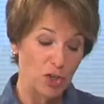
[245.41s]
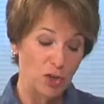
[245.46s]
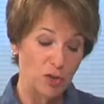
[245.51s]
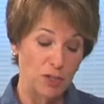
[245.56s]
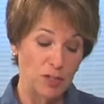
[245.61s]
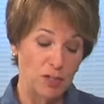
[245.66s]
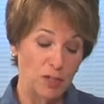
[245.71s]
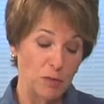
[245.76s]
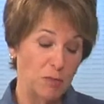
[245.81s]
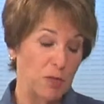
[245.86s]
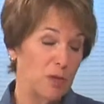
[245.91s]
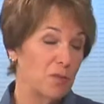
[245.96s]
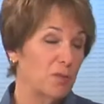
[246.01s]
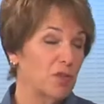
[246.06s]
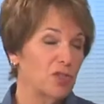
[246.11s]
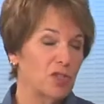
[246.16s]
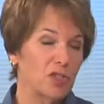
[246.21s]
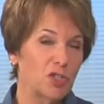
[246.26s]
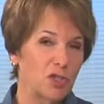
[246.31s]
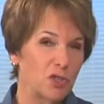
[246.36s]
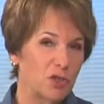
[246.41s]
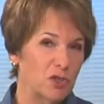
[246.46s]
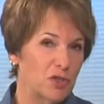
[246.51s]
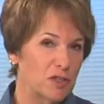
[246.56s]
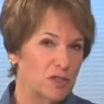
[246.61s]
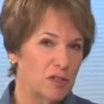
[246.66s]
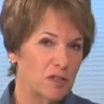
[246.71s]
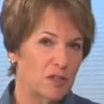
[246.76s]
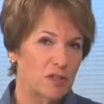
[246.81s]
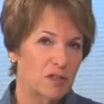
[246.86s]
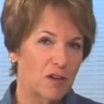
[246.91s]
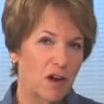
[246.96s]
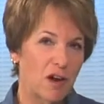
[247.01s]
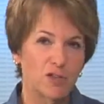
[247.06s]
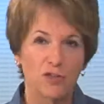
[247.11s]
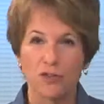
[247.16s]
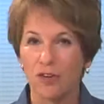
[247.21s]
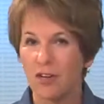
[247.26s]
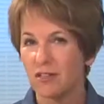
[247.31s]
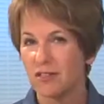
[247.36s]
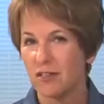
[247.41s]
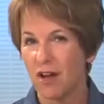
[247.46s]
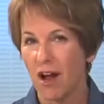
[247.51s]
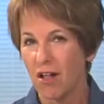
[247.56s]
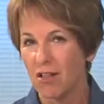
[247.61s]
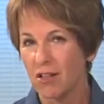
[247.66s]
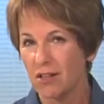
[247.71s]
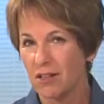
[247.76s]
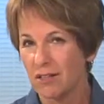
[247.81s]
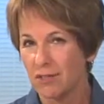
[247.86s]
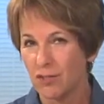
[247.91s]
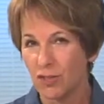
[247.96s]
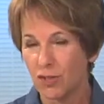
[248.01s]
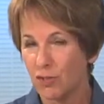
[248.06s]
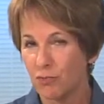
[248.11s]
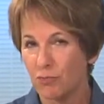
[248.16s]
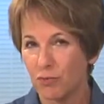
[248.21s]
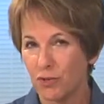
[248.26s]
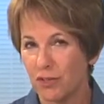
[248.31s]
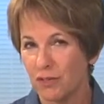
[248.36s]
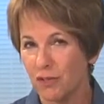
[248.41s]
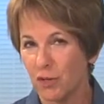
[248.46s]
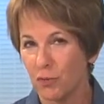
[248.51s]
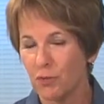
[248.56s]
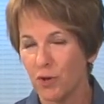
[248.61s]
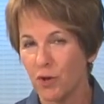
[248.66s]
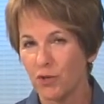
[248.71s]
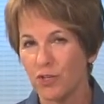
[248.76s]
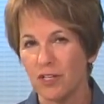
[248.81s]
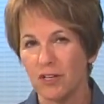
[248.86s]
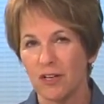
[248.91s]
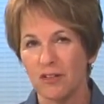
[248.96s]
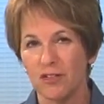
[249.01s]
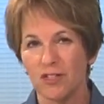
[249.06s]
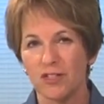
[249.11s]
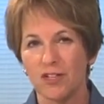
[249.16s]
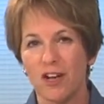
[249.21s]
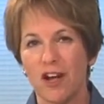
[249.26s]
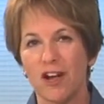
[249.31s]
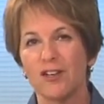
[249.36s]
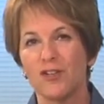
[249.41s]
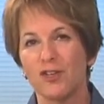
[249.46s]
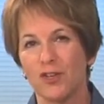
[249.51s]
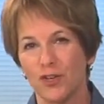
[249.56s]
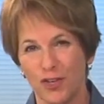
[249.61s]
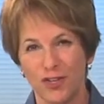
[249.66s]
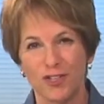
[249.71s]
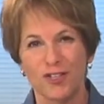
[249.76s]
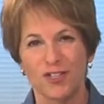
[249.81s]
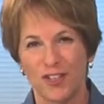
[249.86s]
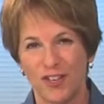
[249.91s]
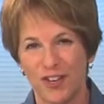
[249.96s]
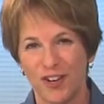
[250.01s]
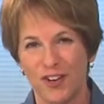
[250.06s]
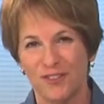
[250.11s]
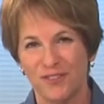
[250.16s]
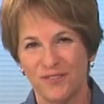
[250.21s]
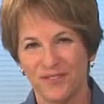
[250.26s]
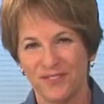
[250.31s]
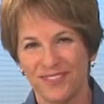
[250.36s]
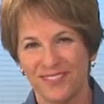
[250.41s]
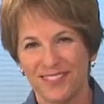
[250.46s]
do is some people just use this as an entree salad and just put a little protein on the side and you're good to go.